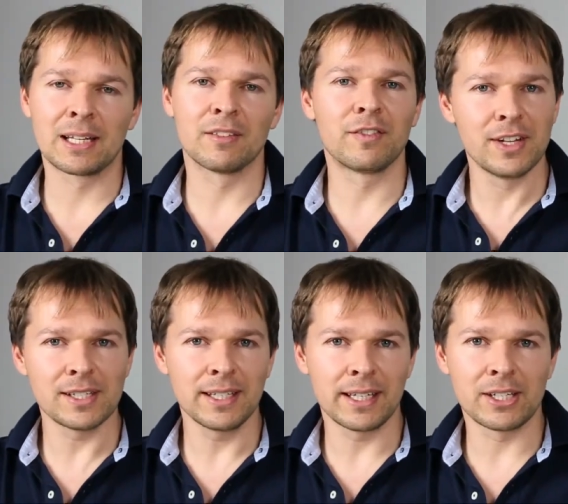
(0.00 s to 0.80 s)
The
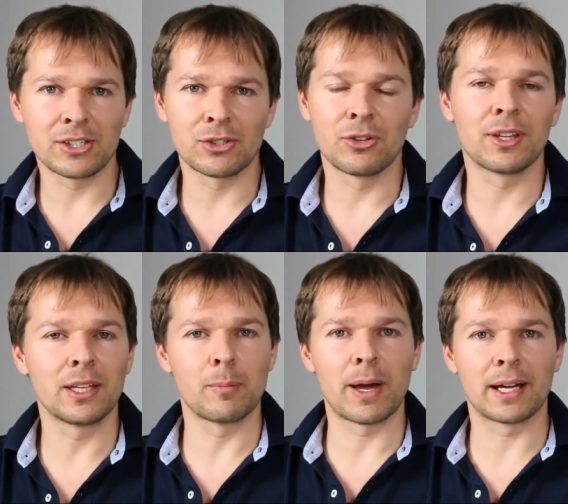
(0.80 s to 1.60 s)
first thing is to
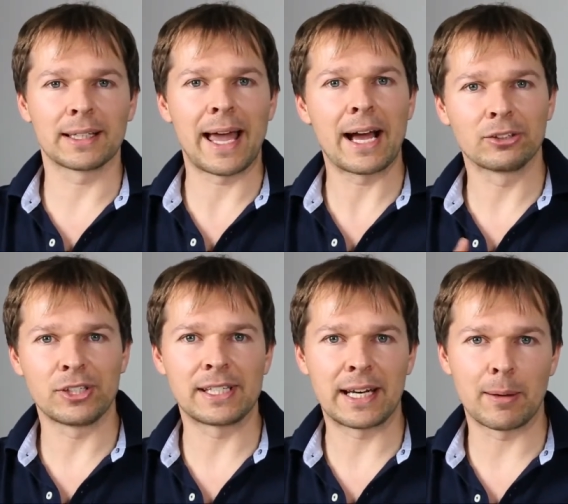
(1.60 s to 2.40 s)
think about how
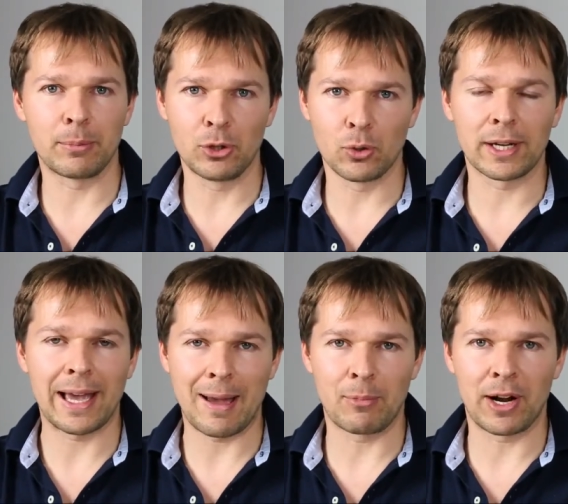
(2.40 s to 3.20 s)
to set up your
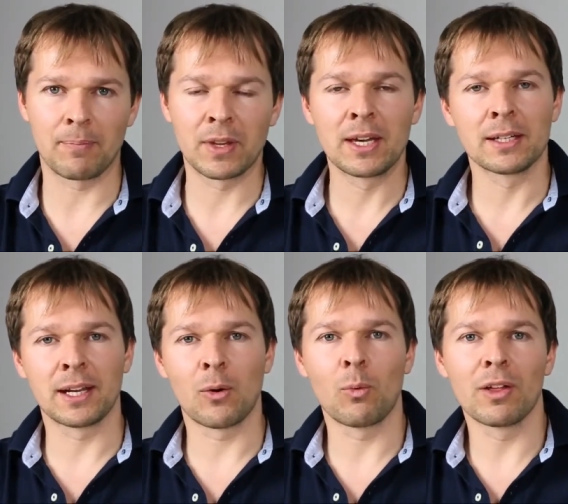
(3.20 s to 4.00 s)
camera.
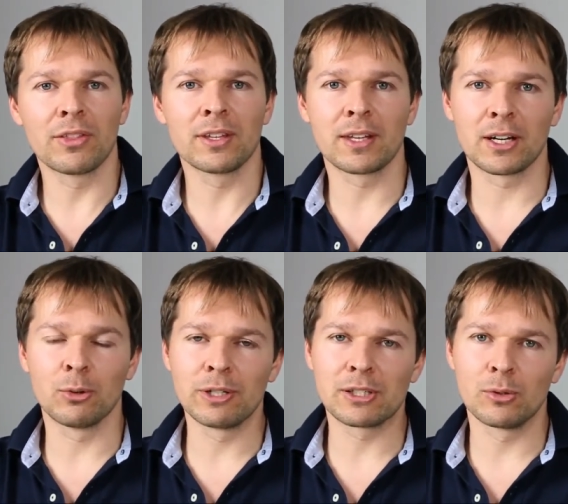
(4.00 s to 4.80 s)
Now, one thing that I
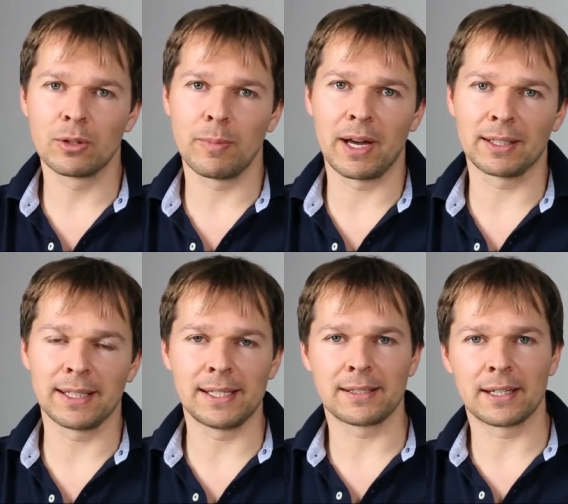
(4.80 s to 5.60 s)
always talk
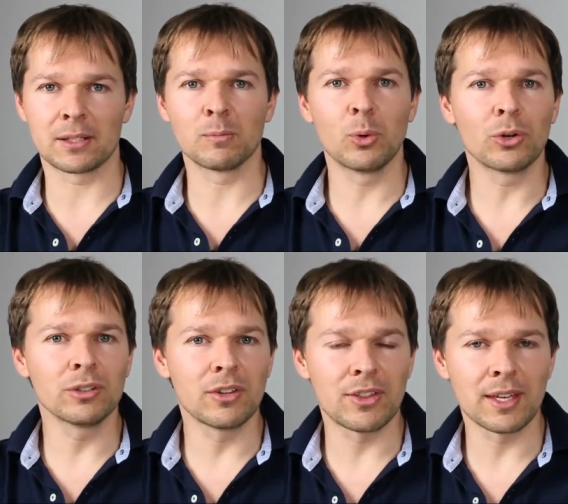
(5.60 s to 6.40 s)
about is that it's
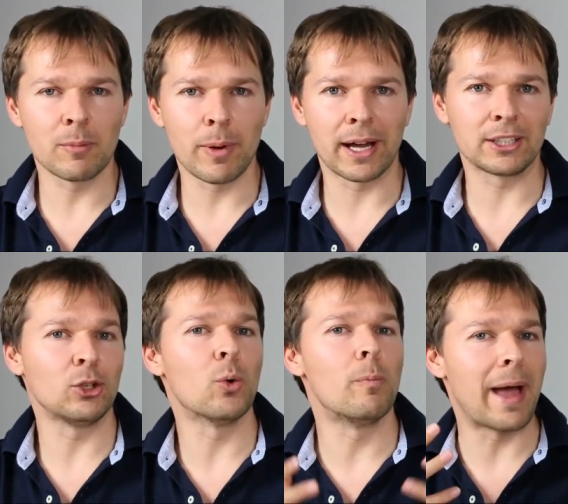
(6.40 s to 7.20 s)
important to think about
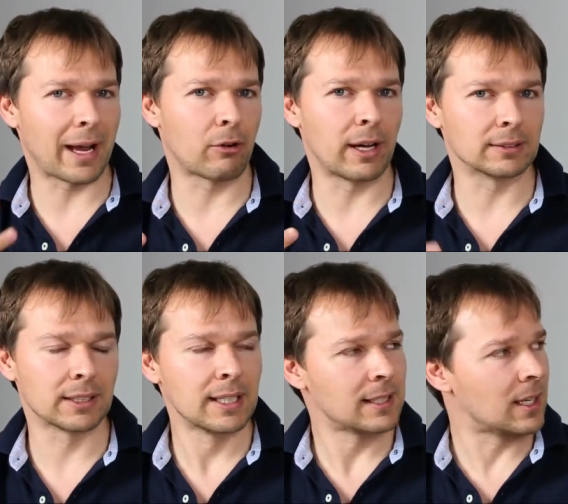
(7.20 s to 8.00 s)
your background.
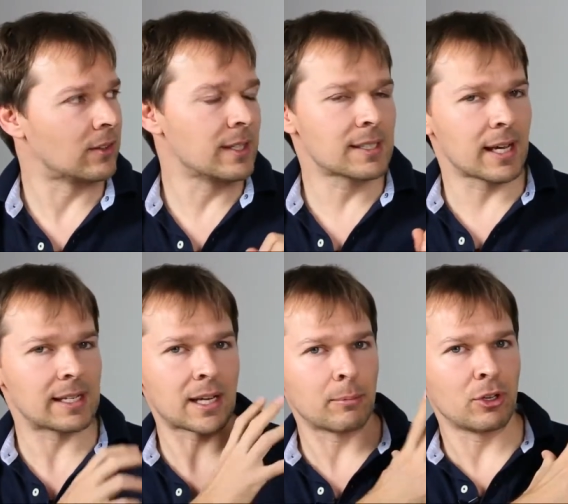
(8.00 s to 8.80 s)
Now, in this
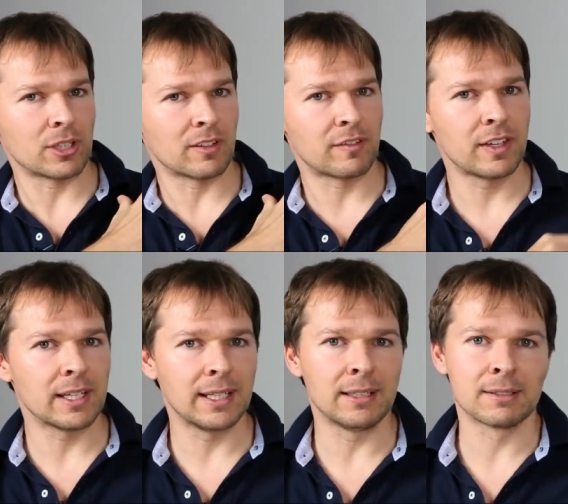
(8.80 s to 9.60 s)
case, I'm using a
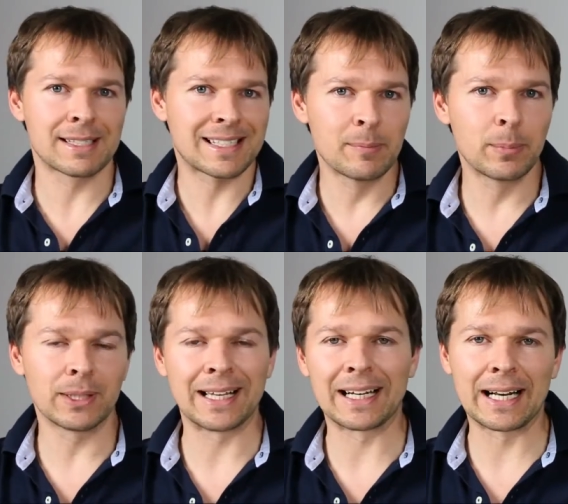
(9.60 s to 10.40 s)
fairly
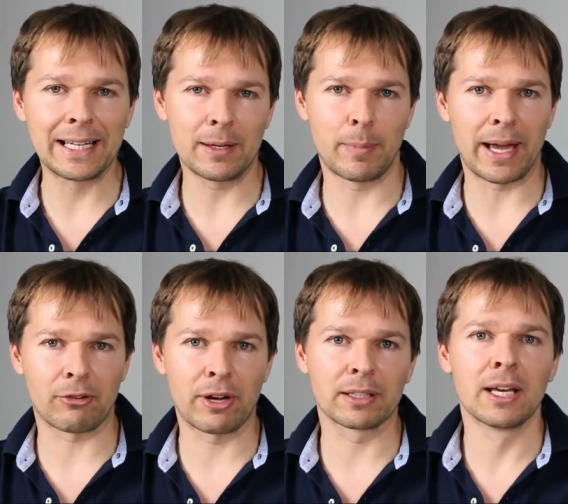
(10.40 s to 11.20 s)
simple and clear
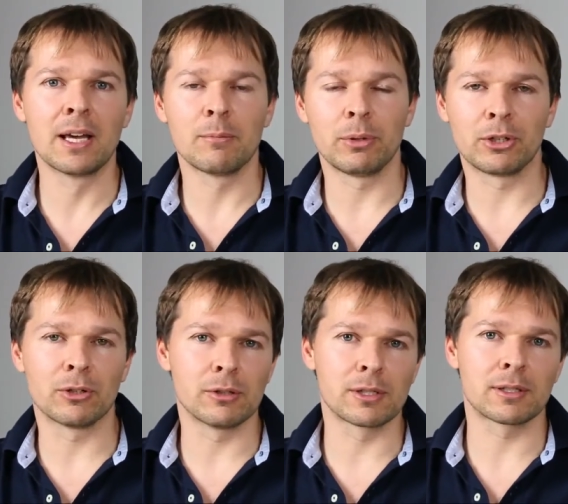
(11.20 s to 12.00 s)
background
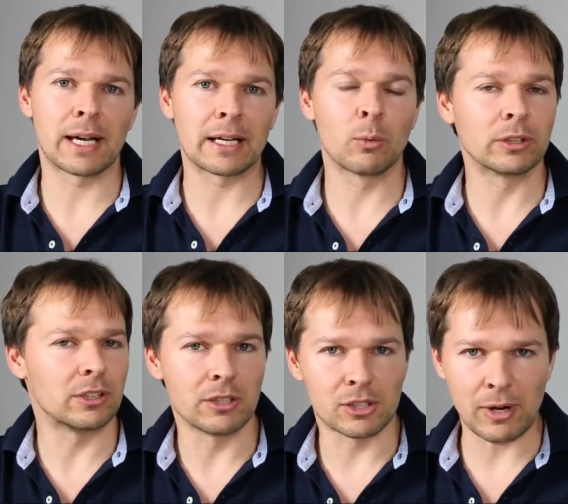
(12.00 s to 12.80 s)
because I don't want
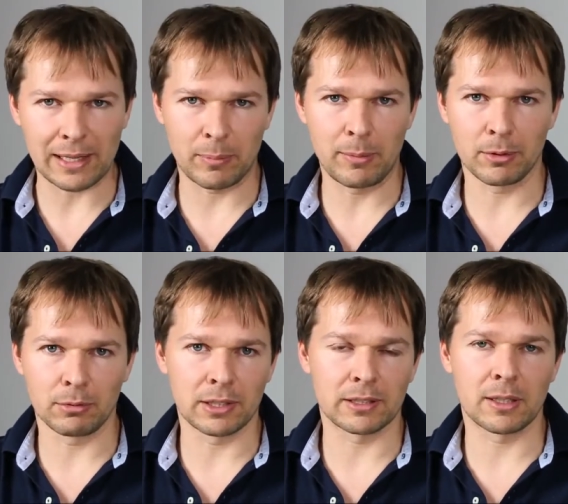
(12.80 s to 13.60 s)
to distract people
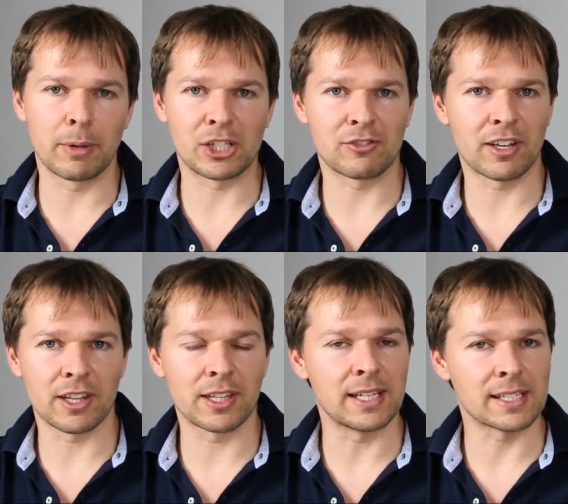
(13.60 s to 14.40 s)
with a bunch of
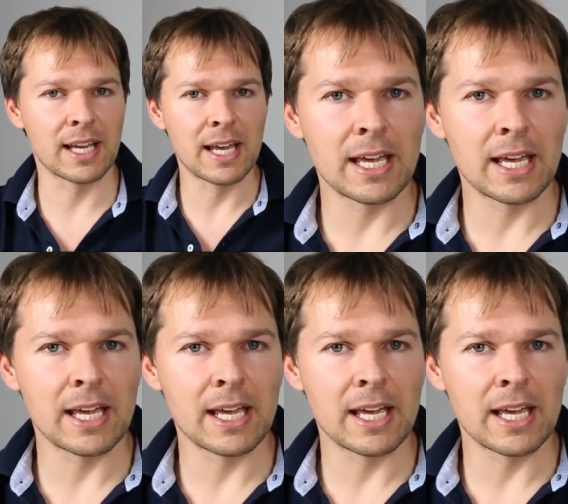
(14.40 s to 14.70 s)
other things.